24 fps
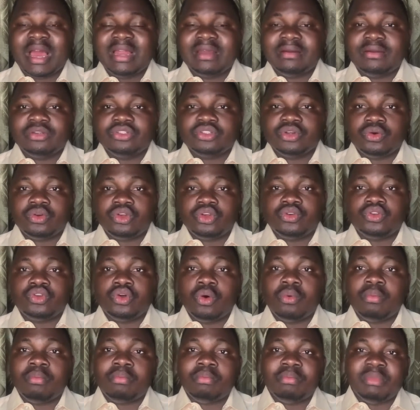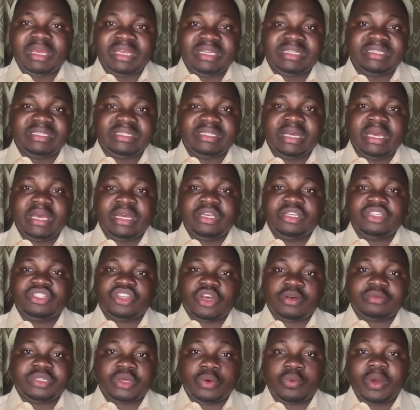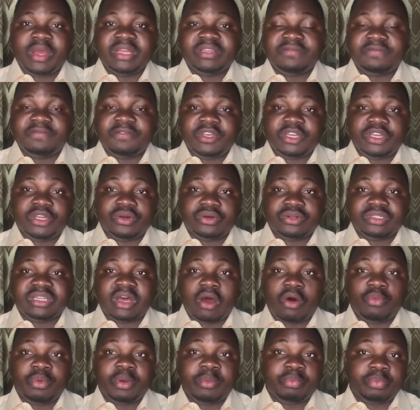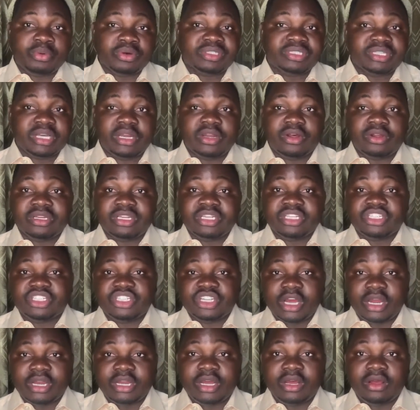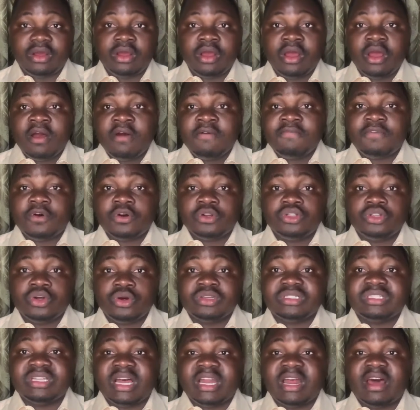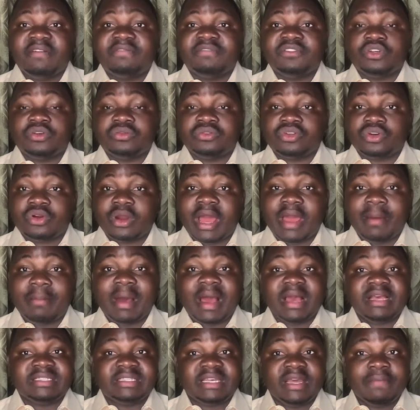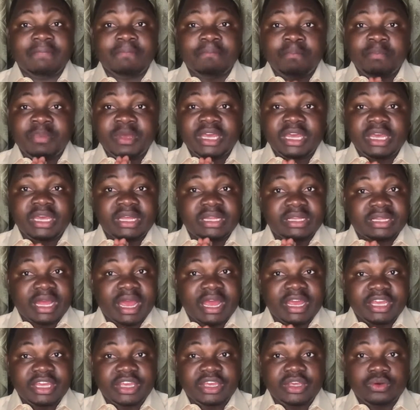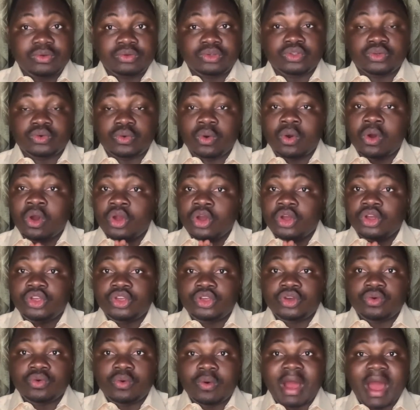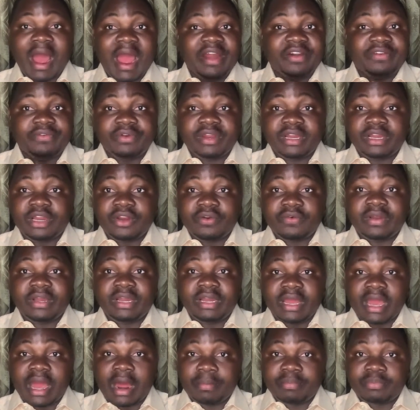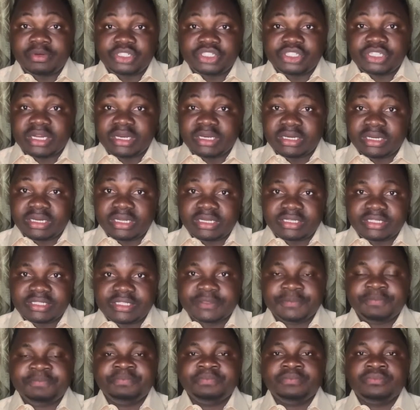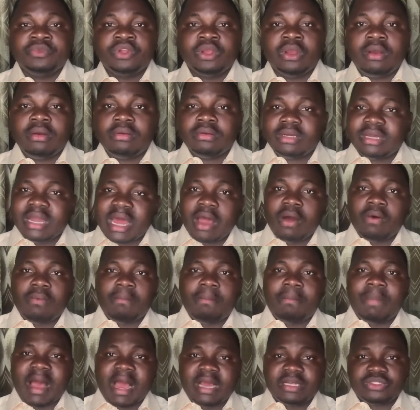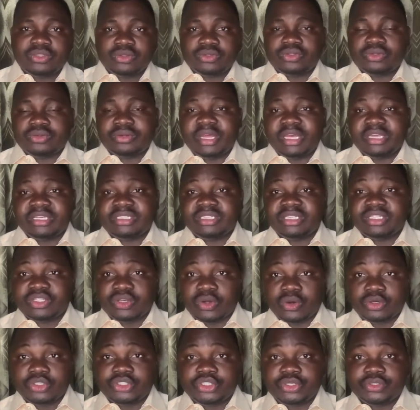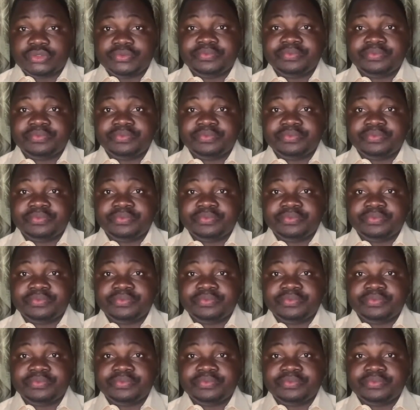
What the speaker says: so you don't miss subsequent videos that will be posted on this channel. For those that have subscribed, I say big thank you to you. I really appreciate this. Now back to today's discussion.